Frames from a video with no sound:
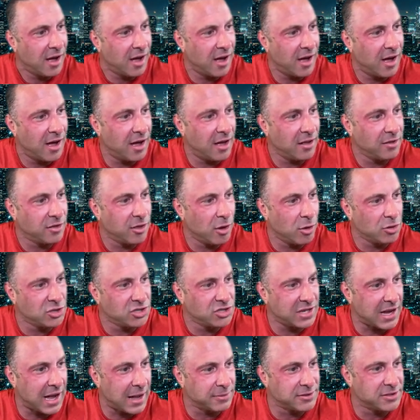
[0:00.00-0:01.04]
Uh,
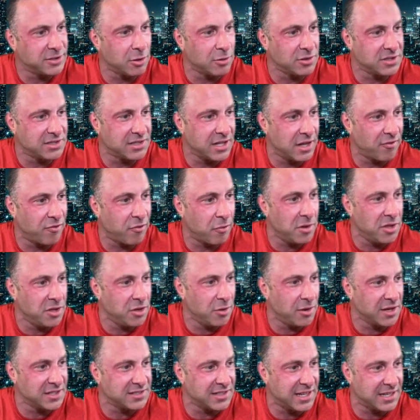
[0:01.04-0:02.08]
those shops don't send from a
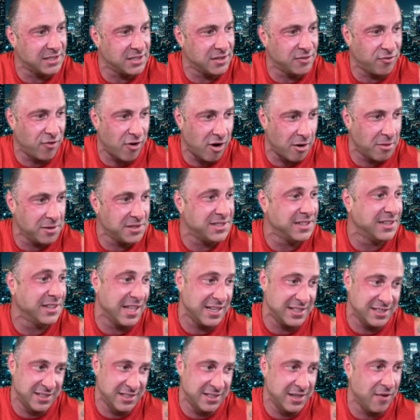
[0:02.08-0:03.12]
U.S. licensed pharmacy.
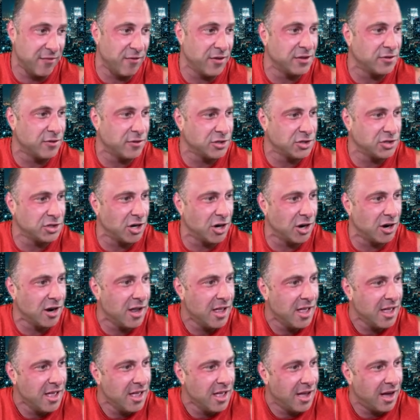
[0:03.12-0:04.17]
That's the difference for sure.
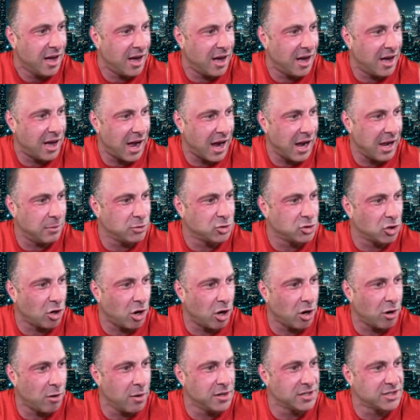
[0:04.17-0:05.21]
Uh, I am
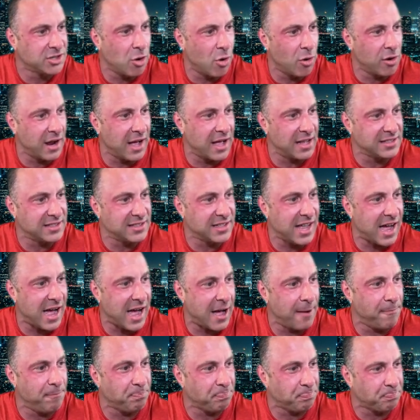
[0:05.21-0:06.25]
Charlie. What's going on,
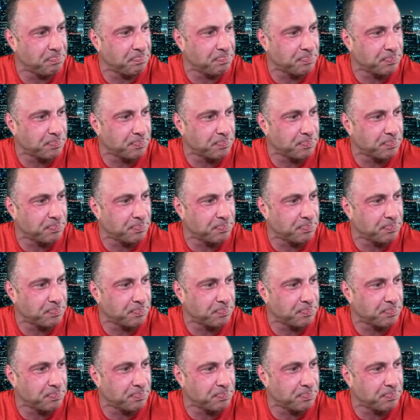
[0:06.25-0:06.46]
Scott?